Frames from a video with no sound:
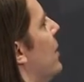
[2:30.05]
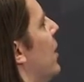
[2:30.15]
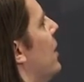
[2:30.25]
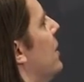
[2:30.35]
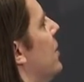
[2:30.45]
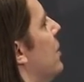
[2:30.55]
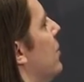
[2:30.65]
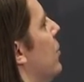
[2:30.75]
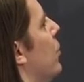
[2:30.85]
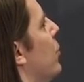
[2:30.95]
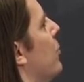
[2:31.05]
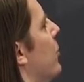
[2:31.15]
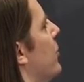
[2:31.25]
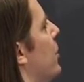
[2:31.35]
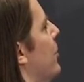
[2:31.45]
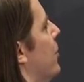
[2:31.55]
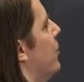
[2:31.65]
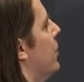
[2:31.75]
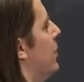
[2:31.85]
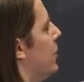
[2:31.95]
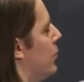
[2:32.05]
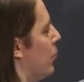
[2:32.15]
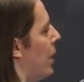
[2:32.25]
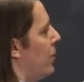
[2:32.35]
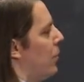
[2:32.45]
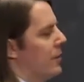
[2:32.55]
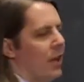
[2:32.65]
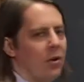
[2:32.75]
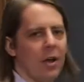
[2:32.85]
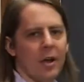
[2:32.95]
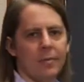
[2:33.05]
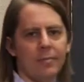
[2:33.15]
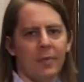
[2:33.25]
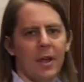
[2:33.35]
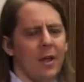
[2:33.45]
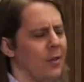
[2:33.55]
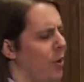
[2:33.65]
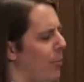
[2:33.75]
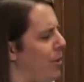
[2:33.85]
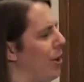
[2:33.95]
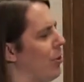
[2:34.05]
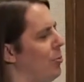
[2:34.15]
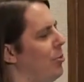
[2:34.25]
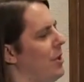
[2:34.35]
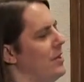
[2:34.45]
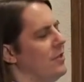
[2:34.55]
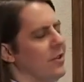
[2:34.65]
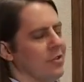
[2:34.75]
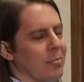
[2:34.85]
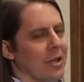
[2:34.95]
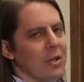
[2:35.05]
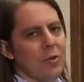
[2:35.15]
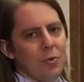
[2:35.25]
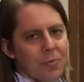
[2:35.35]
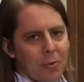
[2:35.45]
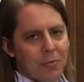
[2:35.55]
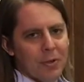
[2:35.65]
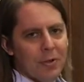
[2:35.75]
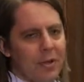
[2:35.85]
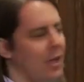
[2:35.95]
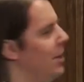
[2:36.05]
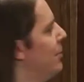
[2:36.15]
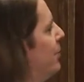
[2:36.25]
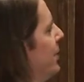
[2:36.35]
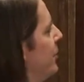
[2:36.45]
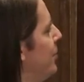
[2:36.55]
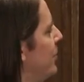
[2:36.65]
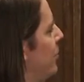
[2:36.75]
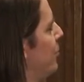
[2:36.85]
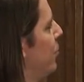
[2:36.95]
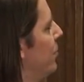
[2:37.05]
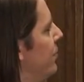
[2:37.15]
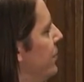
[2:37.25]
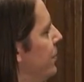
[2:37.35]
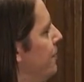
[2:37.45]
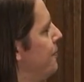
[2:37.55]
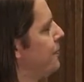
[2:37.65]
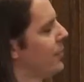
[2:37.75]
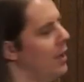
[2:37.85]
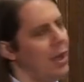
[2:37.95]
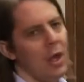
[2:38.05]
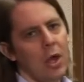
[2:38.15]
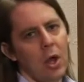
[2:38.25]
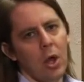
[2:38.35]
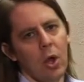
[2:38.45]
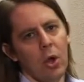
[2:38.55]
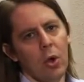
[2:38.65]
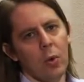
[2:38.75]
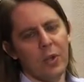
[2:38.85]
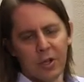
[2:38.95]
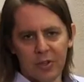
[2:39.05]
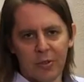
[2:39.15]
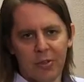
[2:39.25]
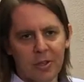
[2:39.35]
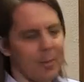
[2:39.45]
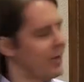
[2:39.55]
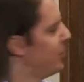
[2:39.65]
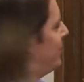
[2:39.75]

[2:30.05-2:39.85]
nine volts per centimeter right along that line. They're not parallel plates. It doesn't make a uniform field, but it does make some sort of a field. We can also think about the